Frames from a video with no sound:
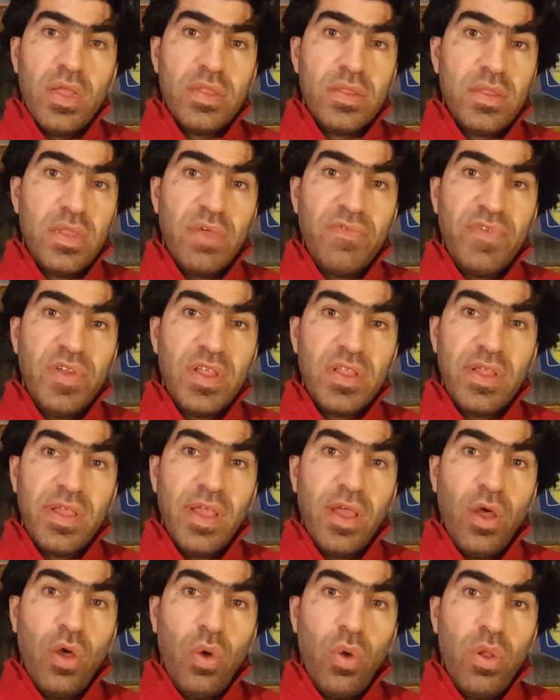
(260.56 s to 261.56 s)

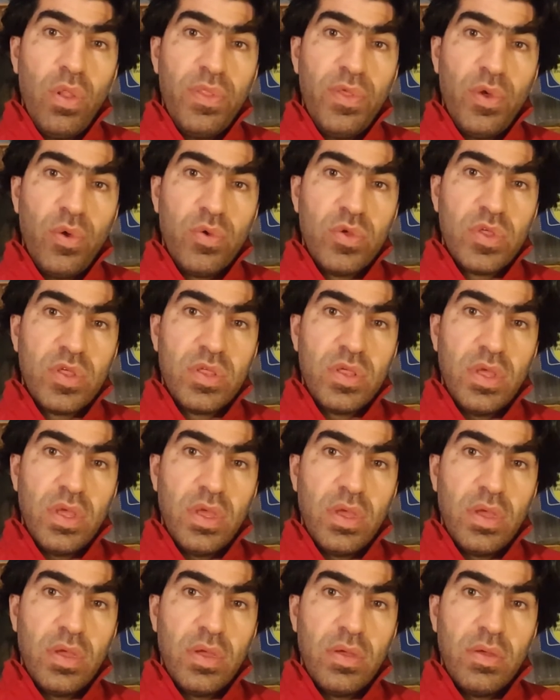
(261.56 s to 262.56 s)
Definitely all those
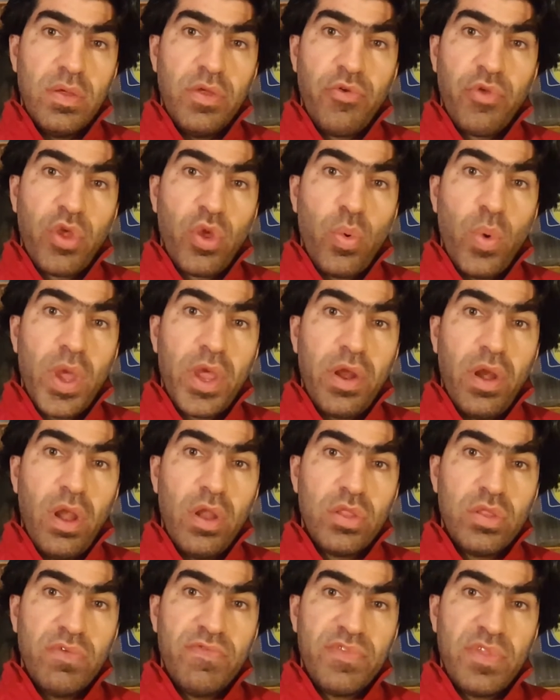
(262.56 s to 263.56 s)
require a
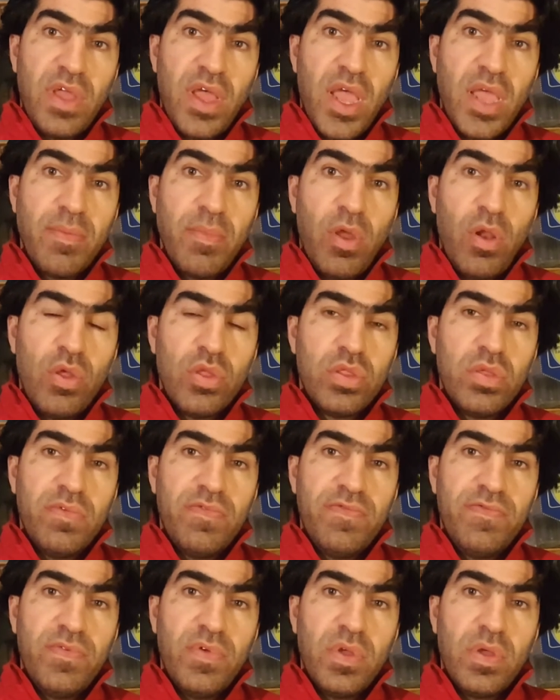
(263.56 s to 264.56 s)
lot of time, a lot
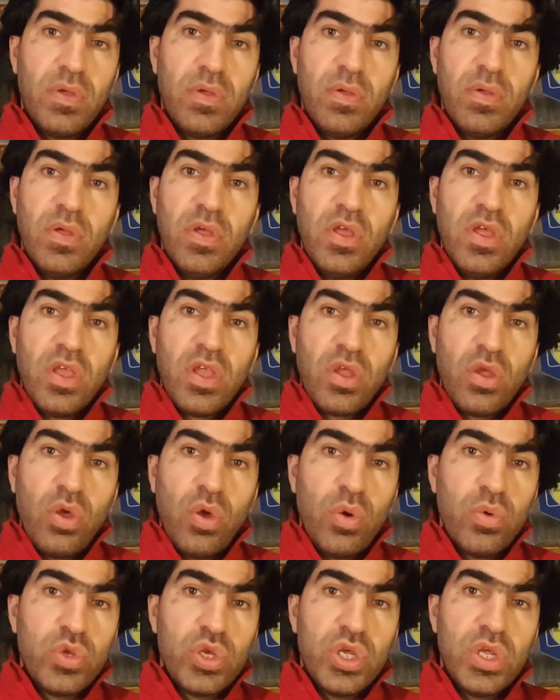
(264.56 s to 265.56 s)
of
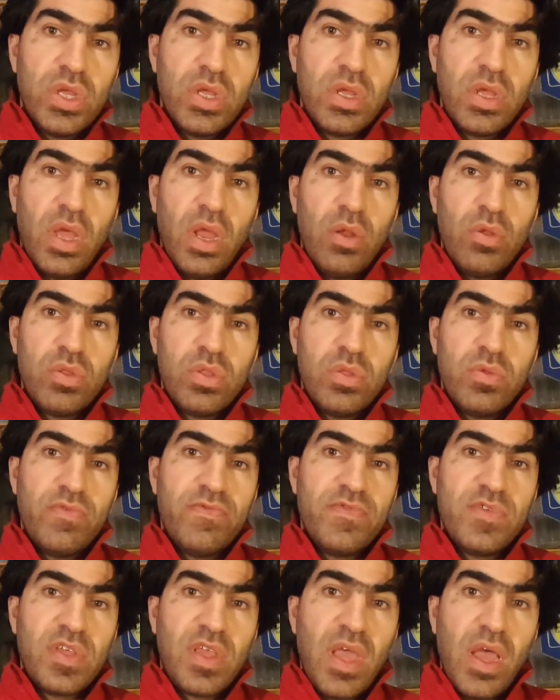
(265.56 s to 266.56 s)
coaching, a lot of
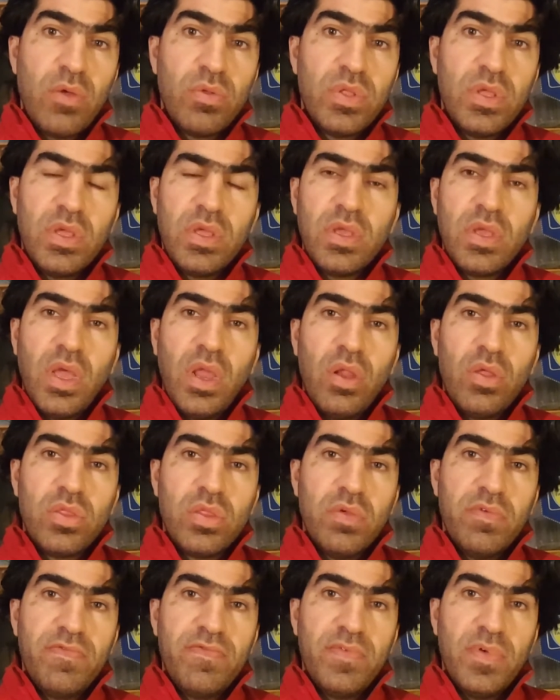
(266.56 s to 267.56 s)
scouting, a lot
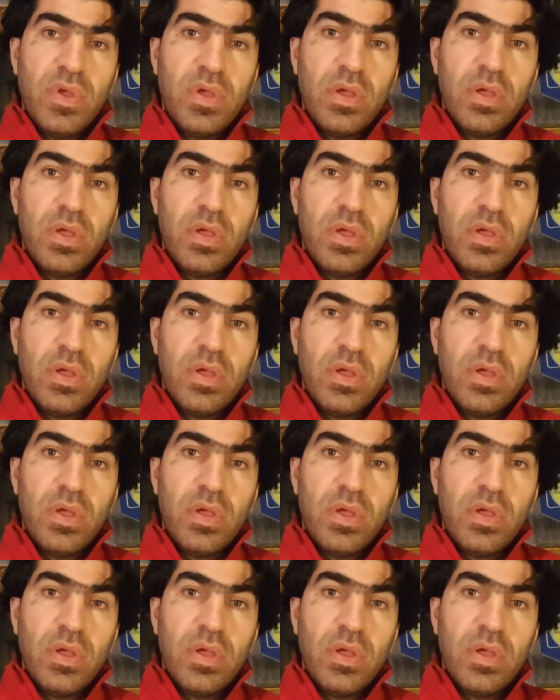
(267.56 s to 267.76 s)
of